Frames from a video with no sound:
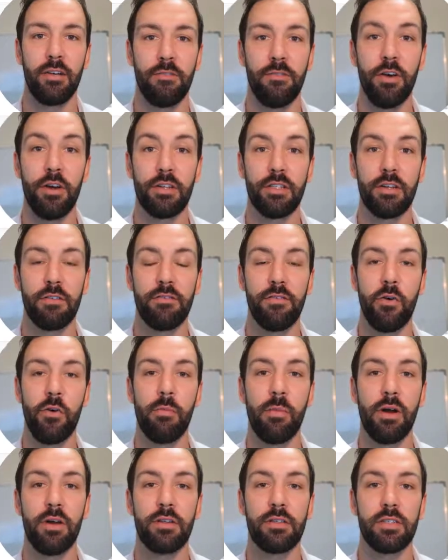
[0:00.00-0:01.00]
First and
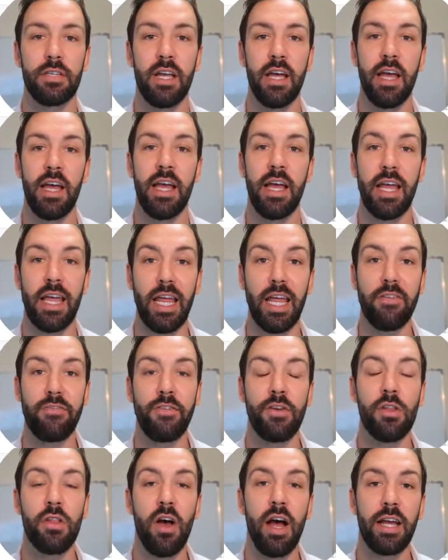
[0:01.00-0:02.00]
foremost, if
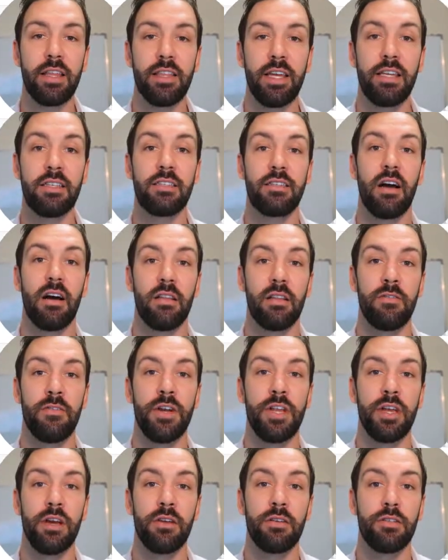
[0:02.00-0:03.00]
you like these style of
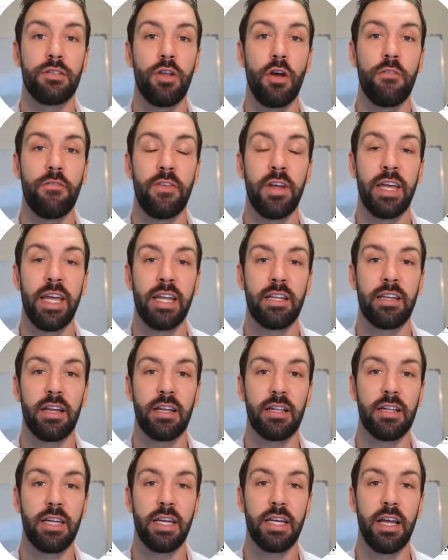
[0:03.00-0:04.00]
videos, don't forget to
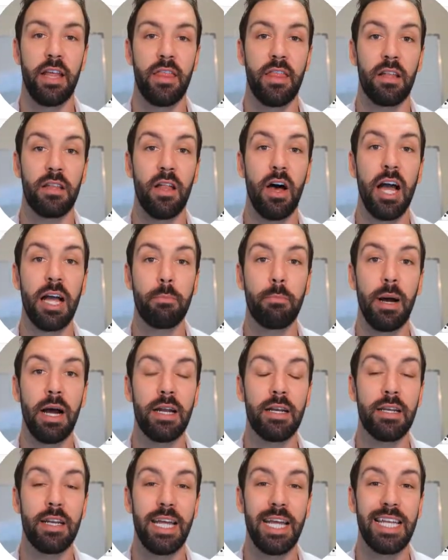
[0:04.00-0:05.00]
click the like
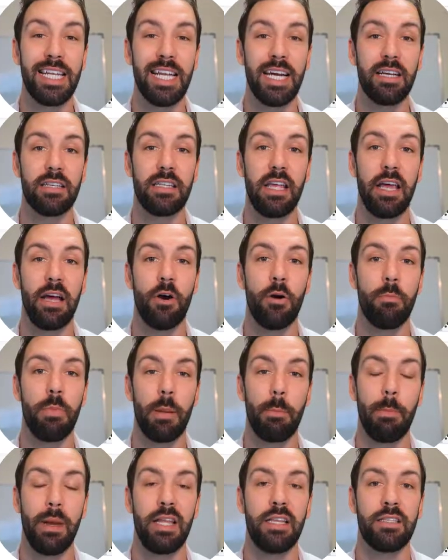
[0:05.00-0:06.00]
button. It does help
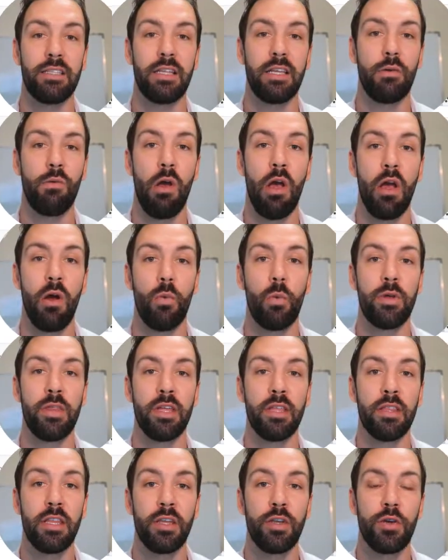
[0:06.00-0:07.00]
immensely
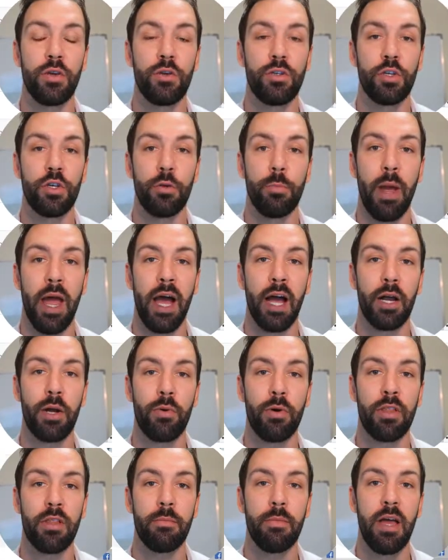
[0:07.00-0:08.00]
within the YouTube
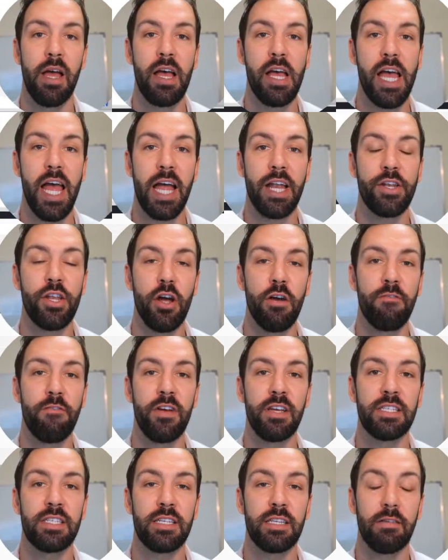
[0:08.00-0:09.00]
algorithm. And don't
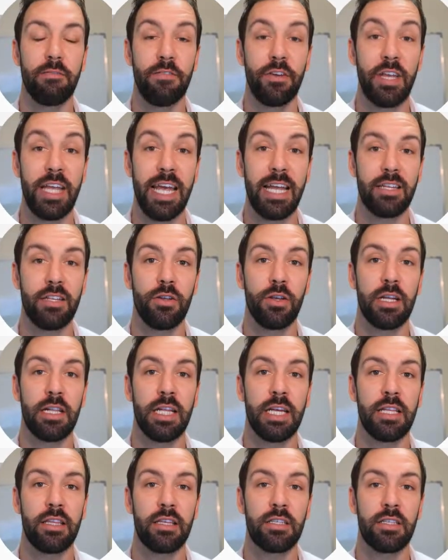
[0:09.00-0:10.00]
forget to
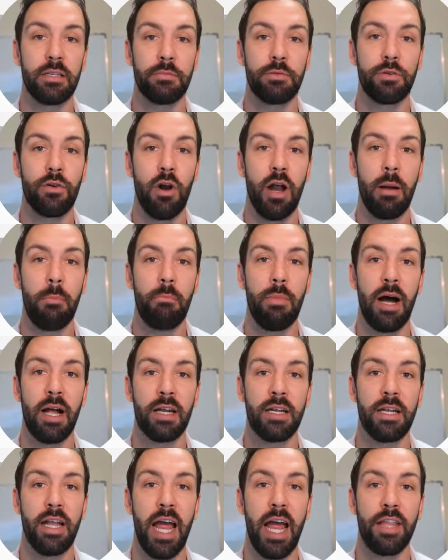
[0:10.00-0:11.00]
click the subscribe
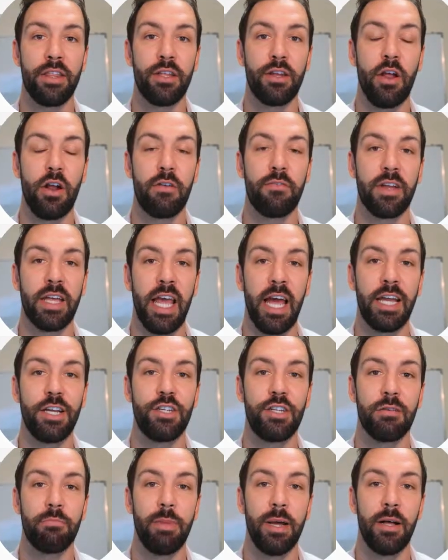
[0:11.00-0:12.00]
button and the
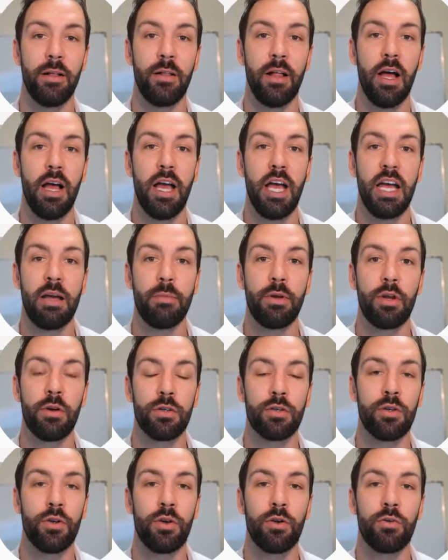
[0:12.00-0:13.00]
notification bell
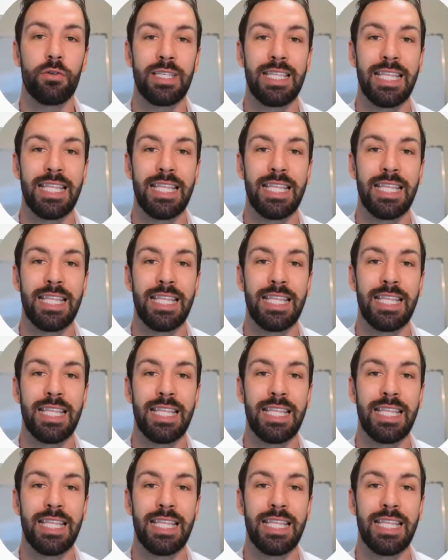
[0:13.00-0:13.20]
because Google's